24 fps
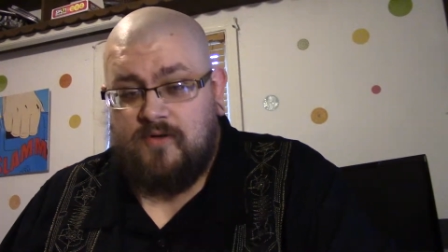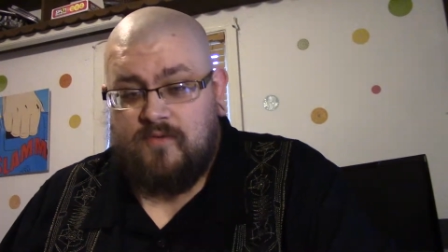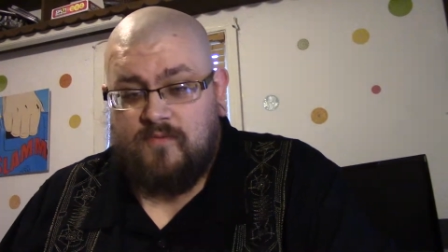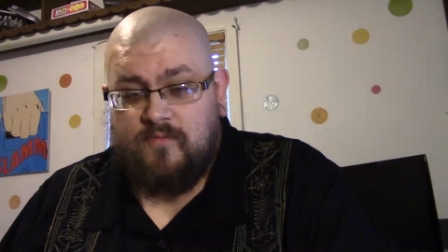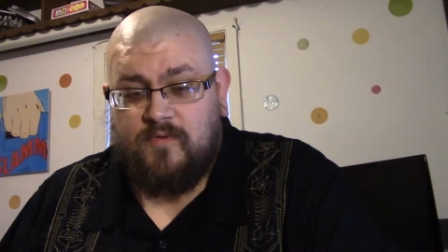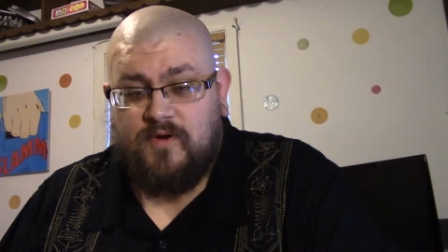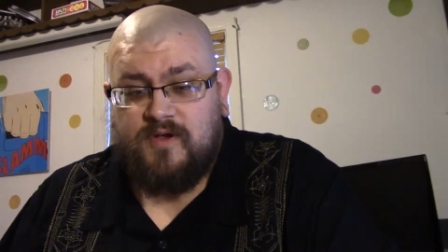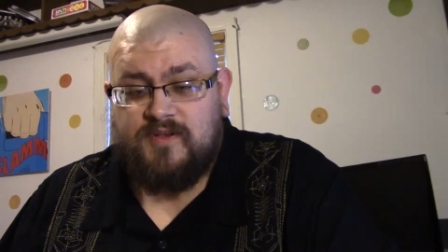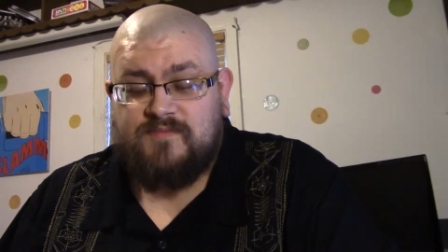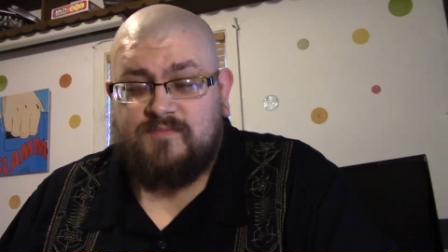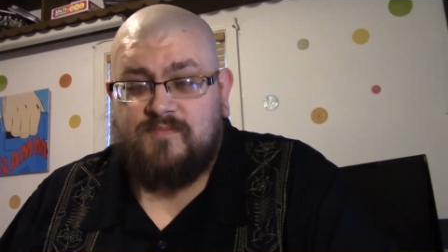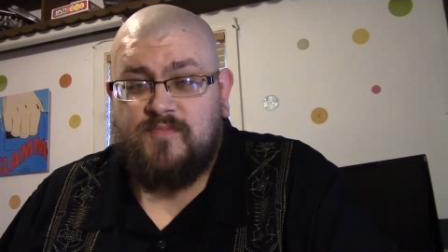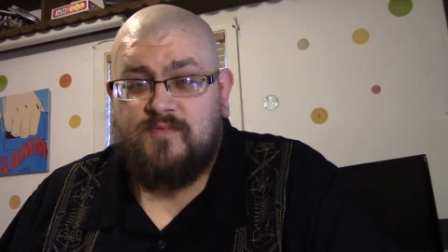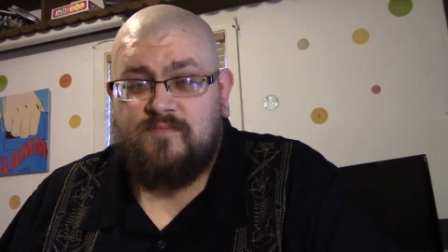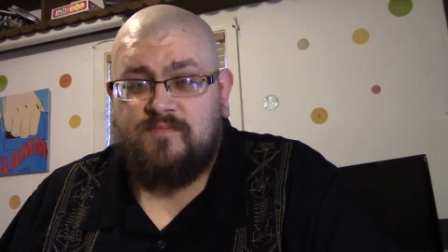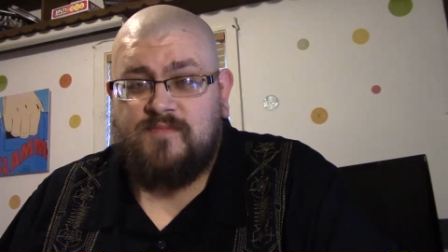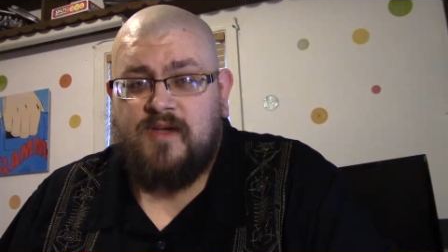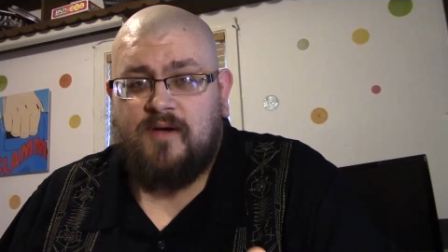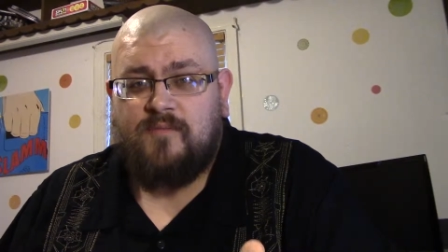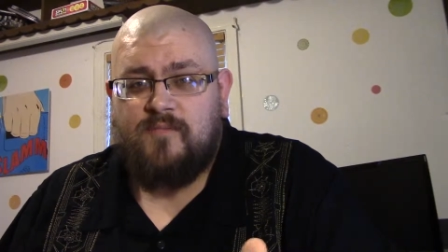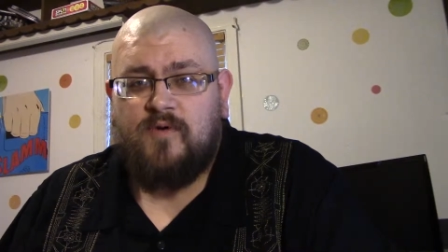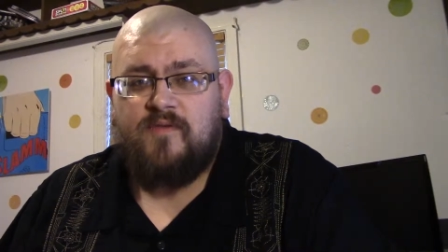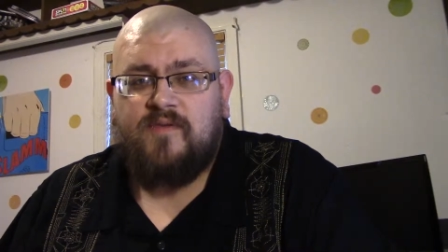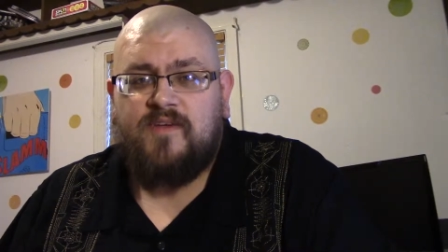was
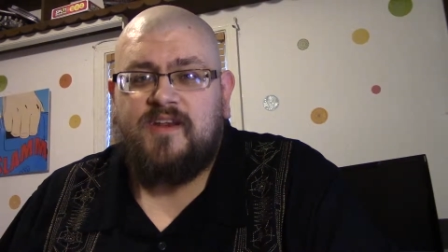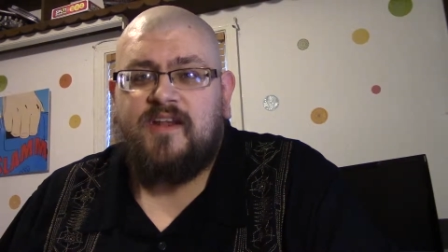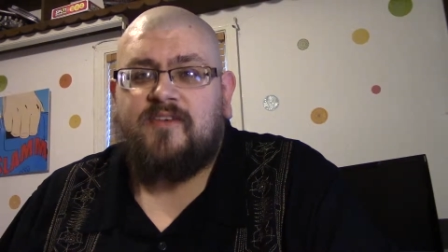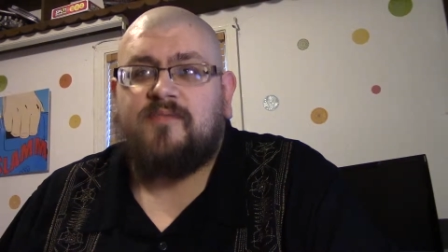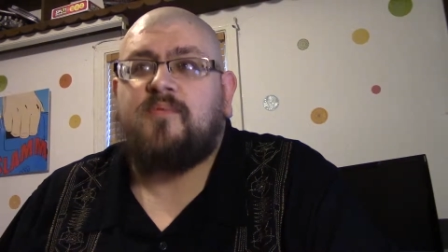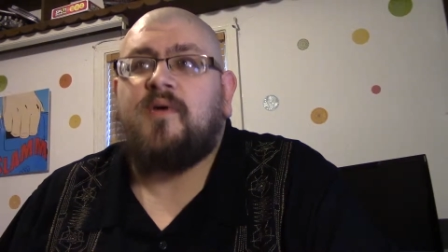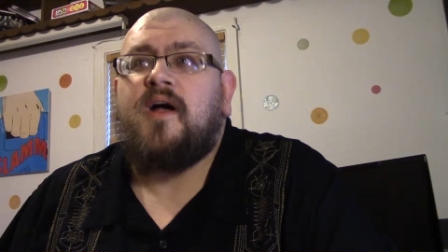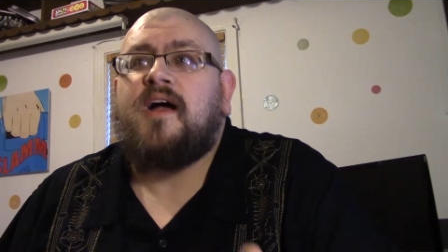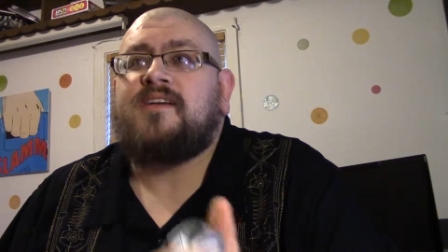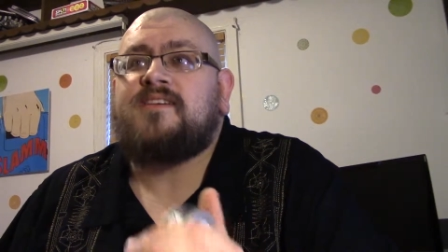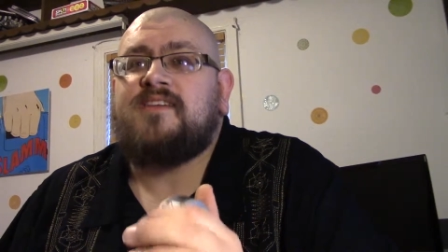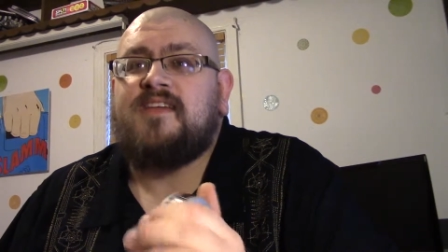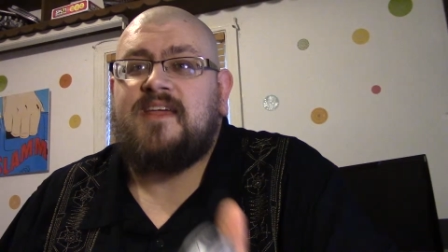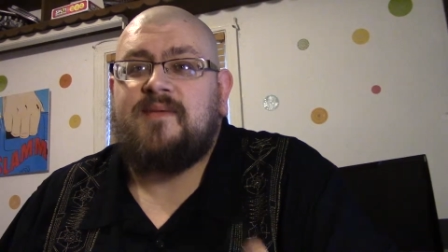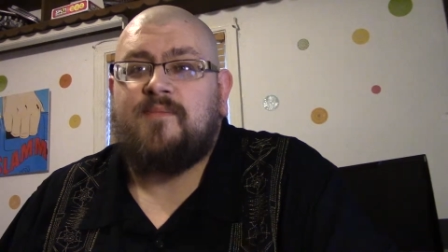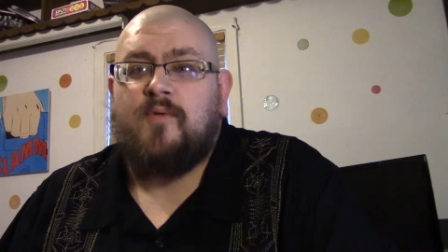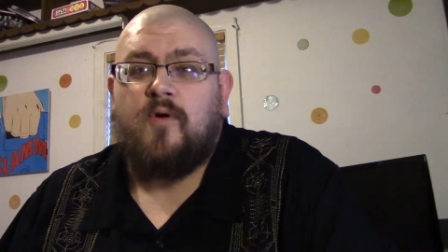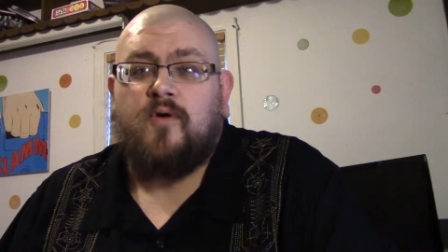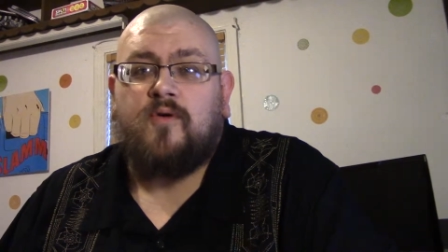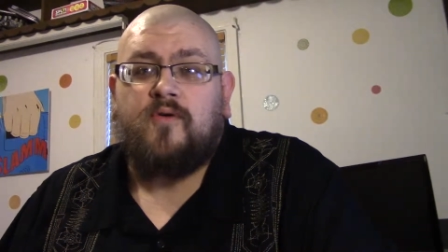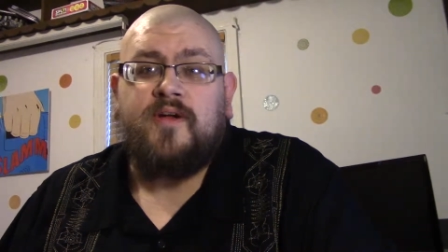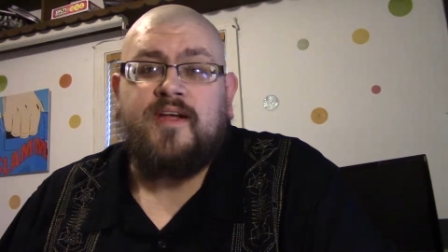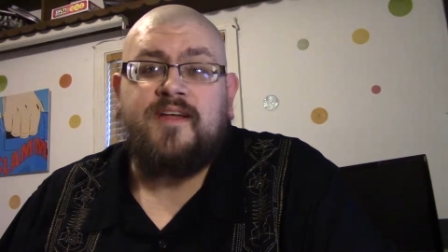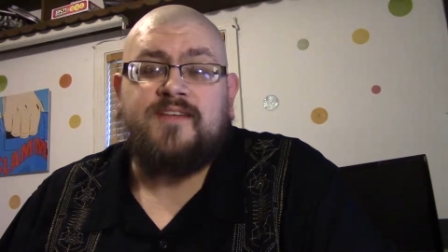moving enough product to keep
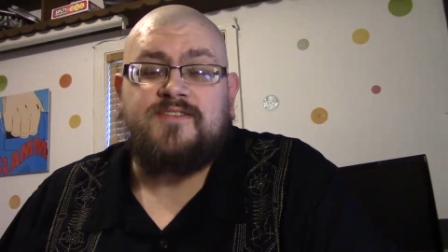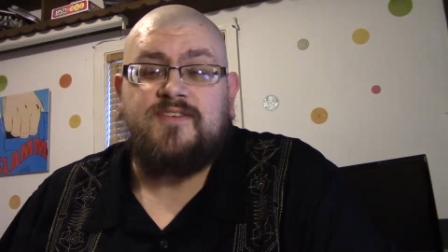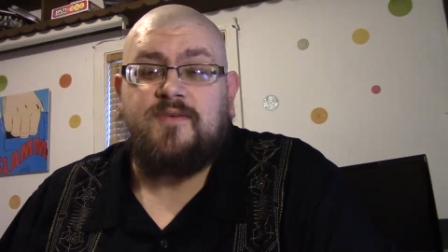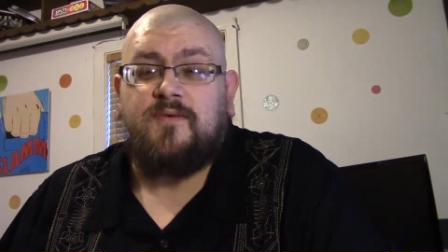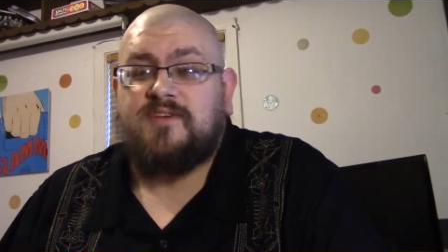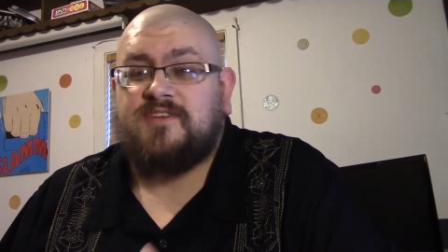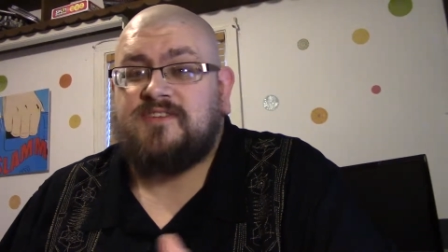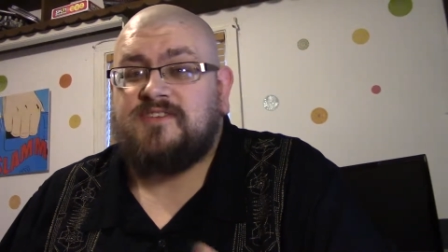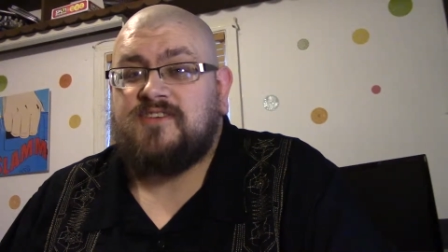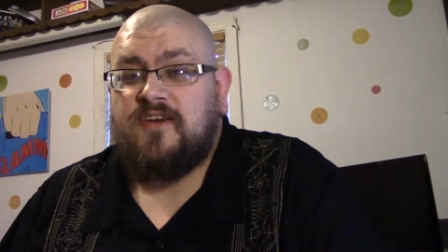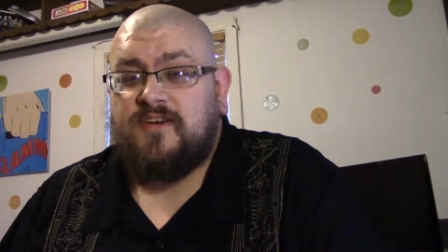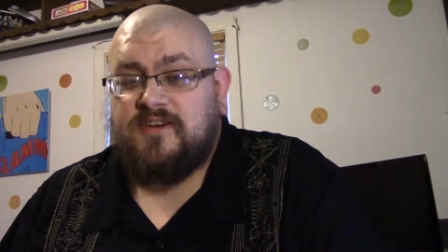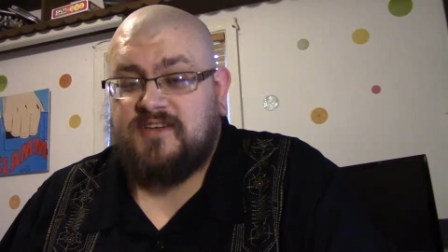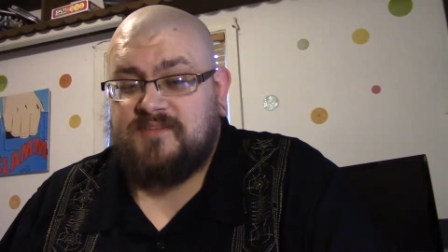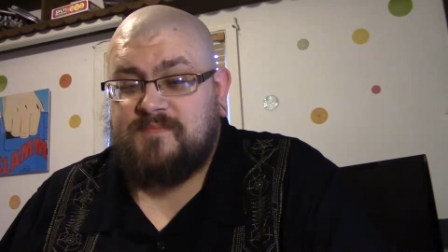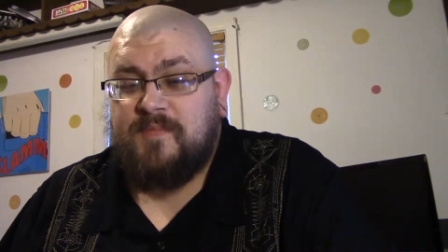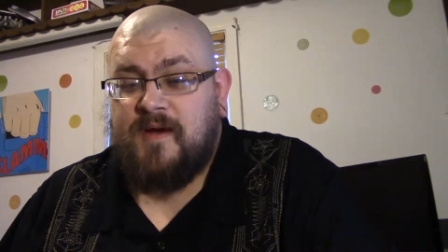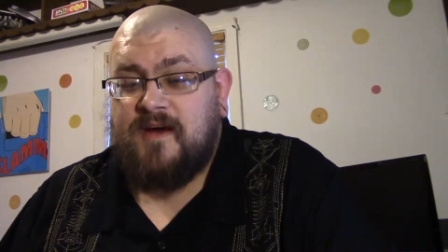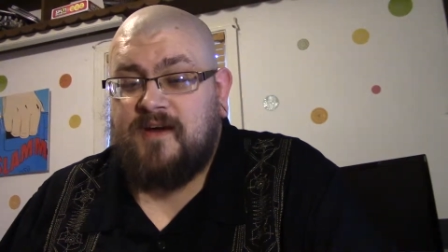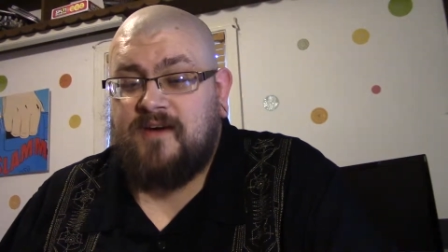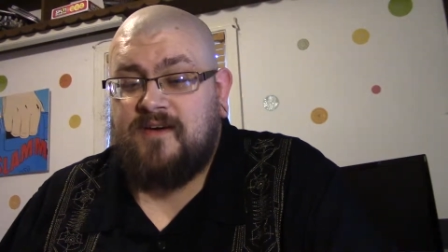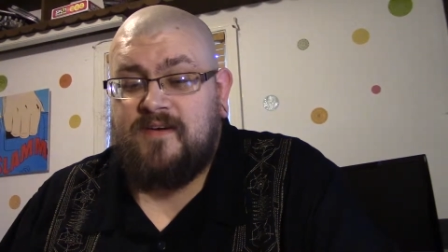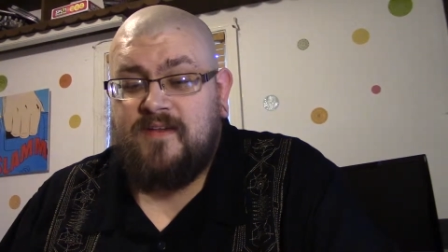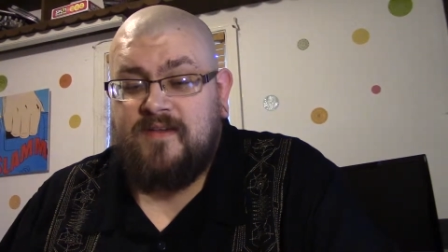ordering it, so it wasn't all
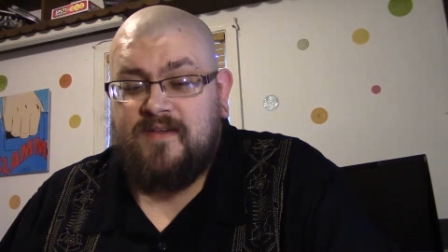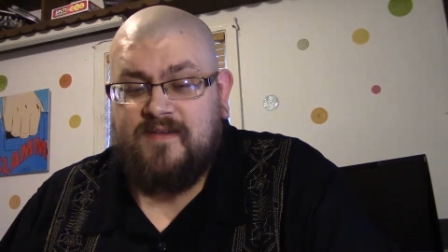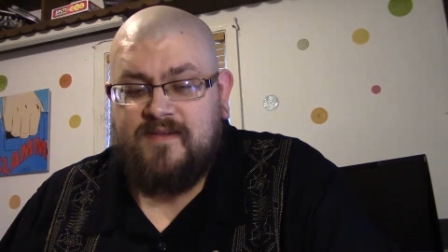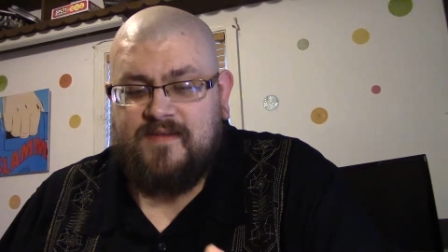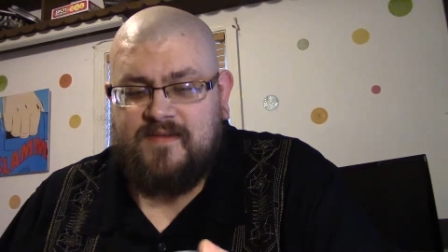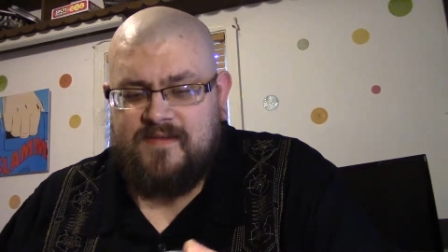expired.